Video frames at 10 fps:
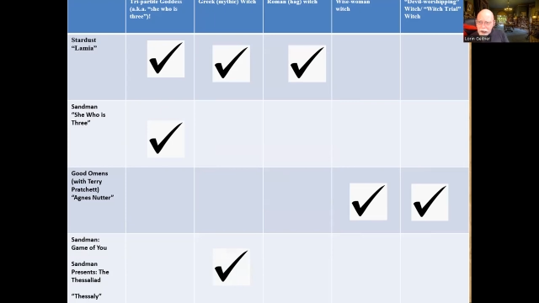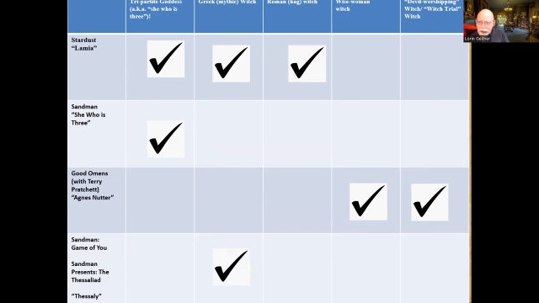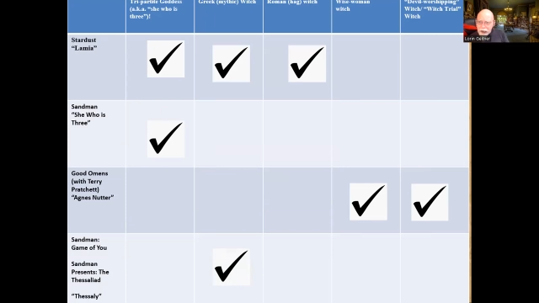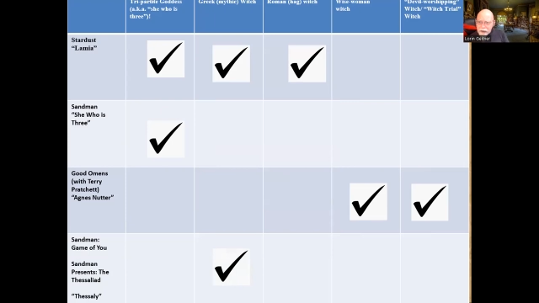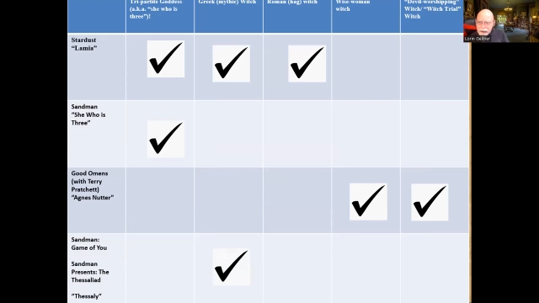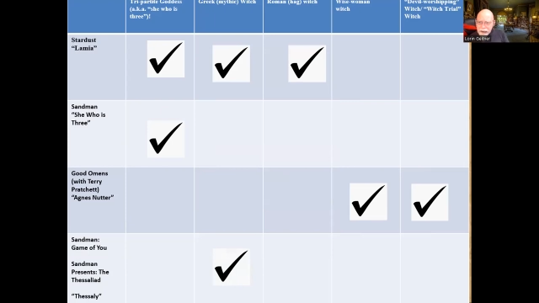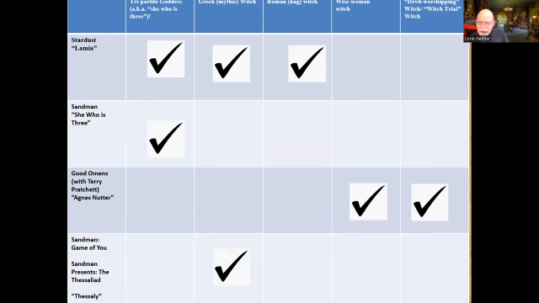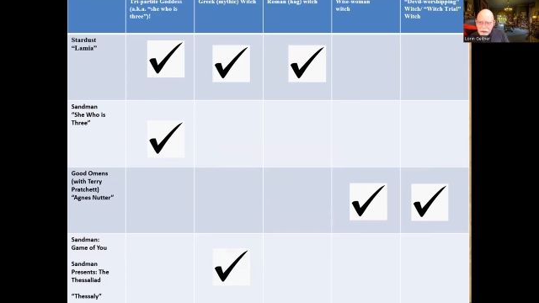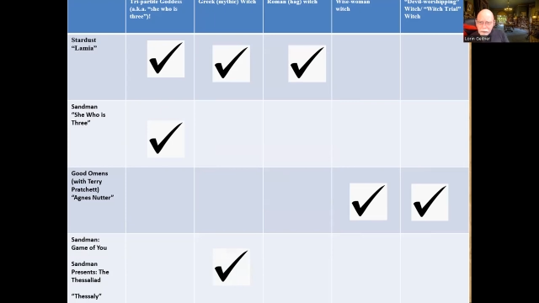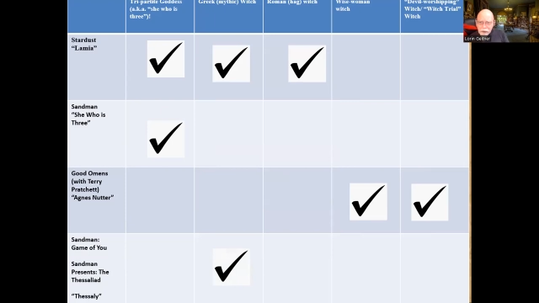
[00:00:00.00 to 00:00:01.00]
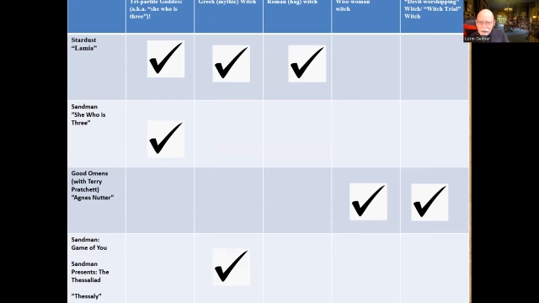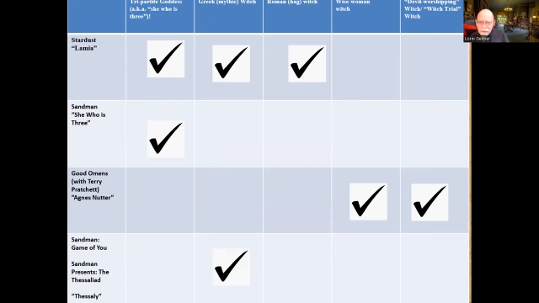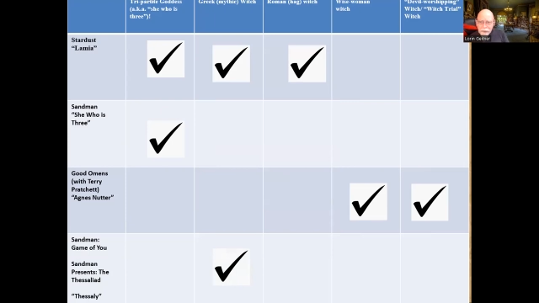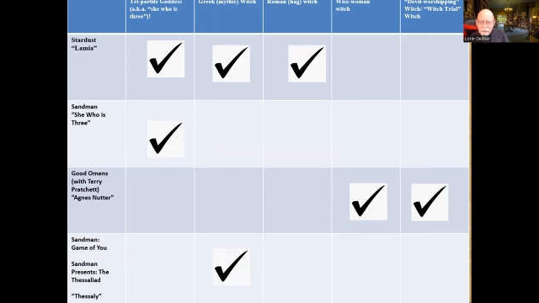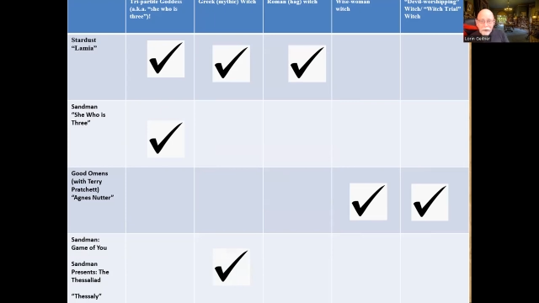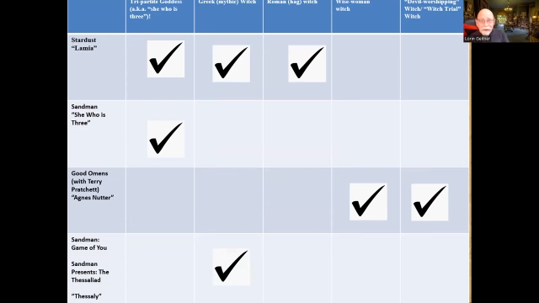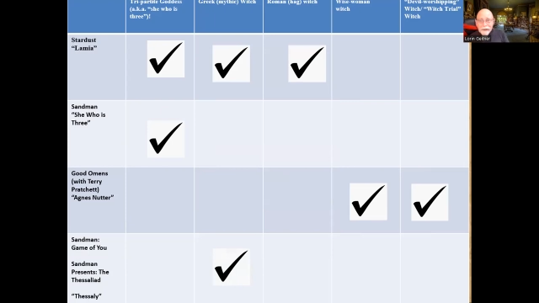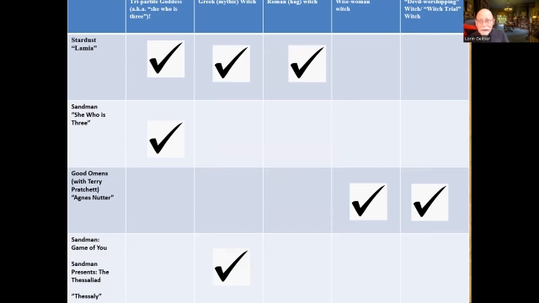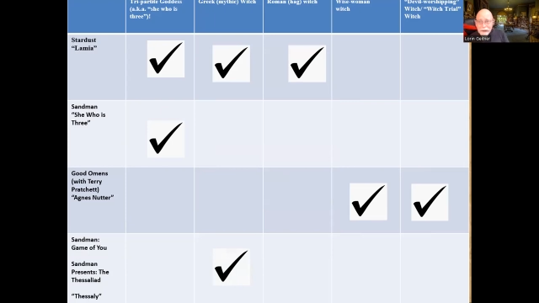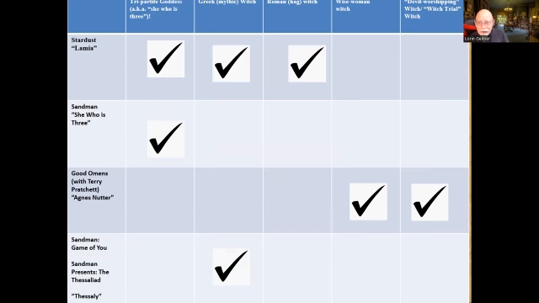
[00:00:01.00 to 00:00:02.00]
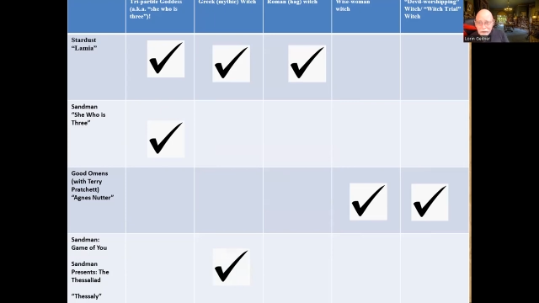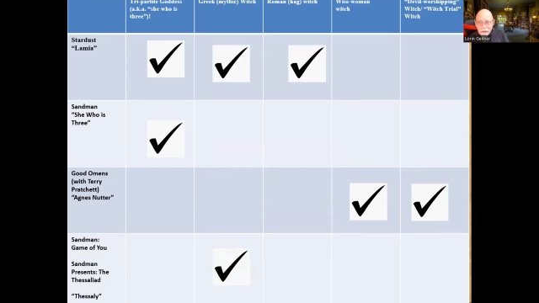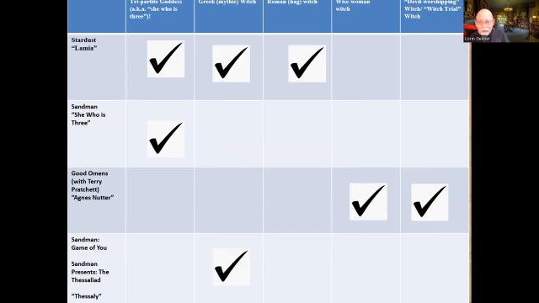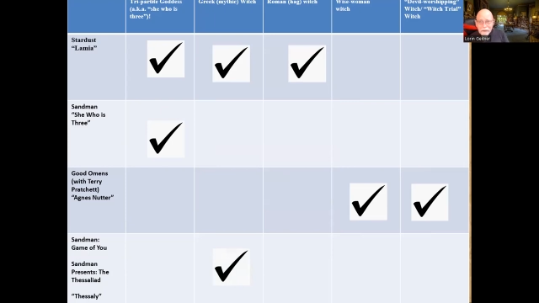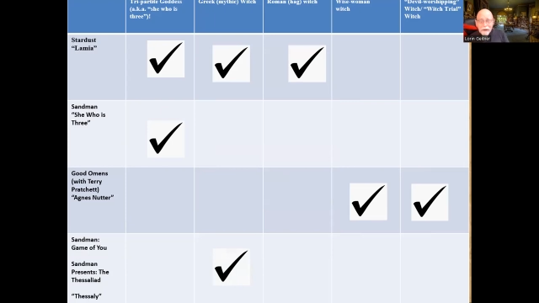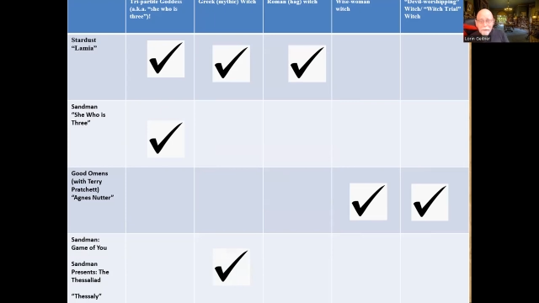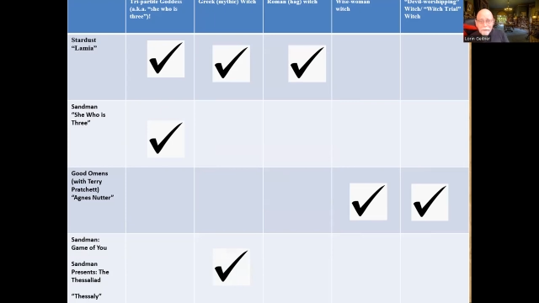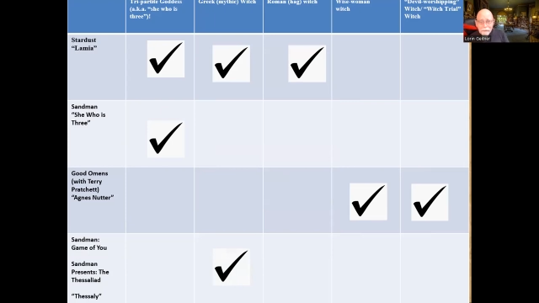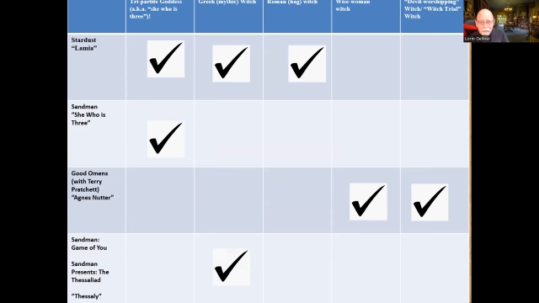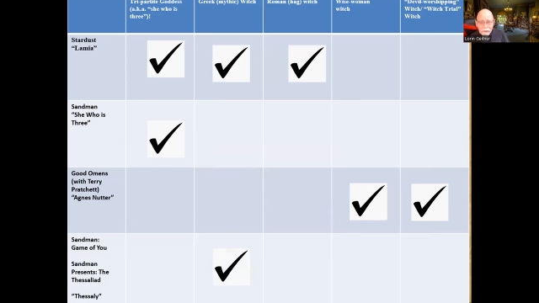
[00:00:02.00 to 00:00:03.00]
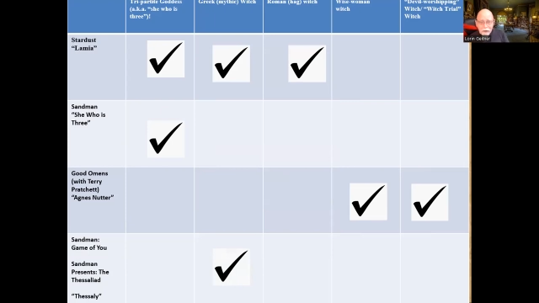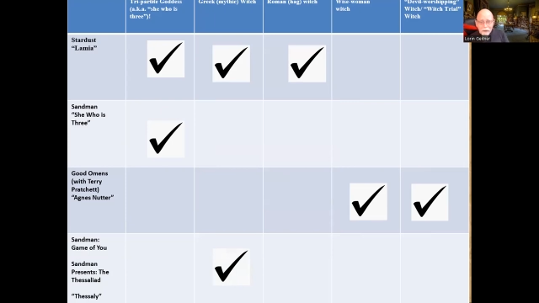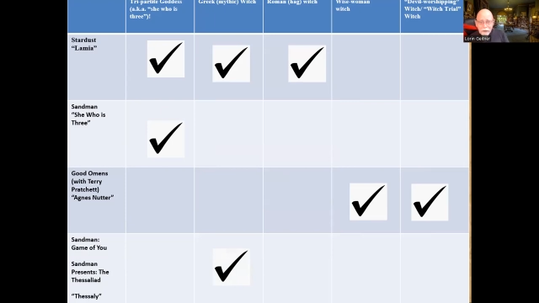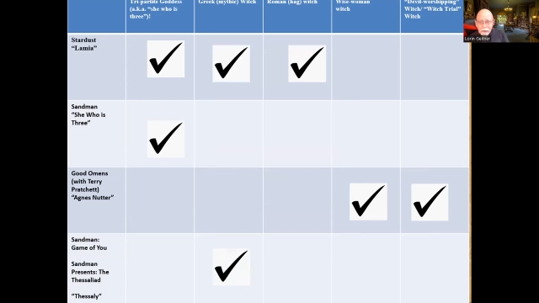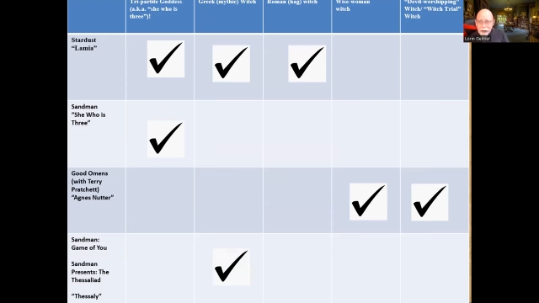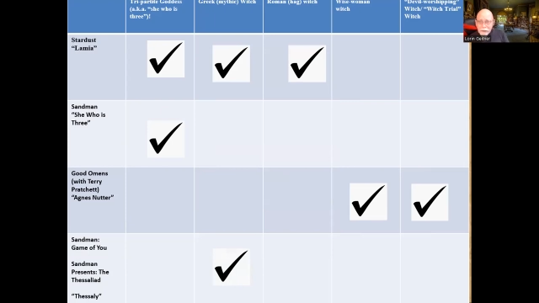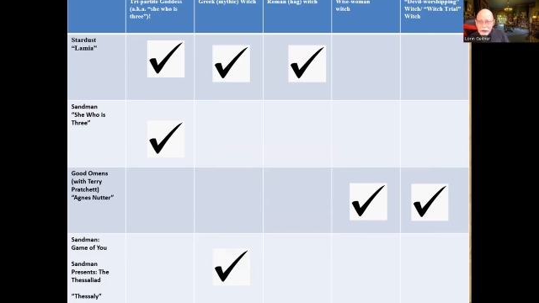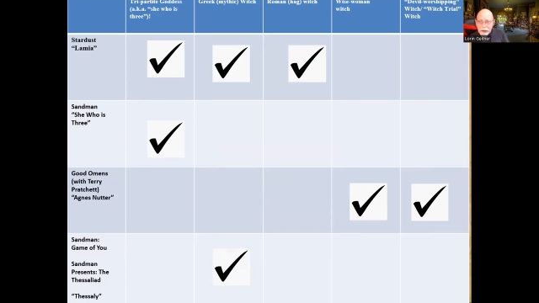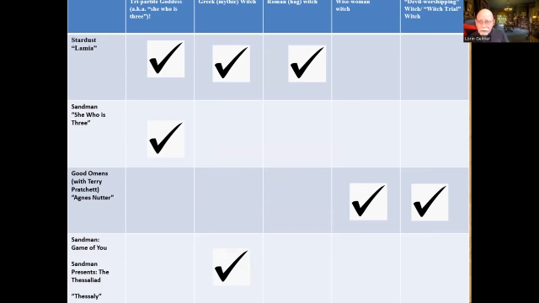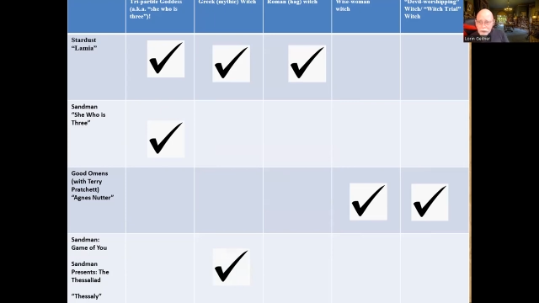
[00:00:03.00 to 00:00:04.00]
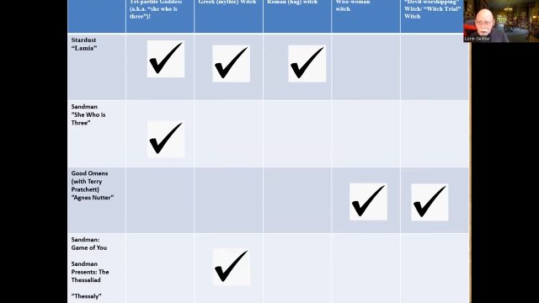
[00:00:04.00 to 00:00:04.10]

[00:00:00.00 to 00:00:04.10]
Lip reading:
[unreadable: no face in view]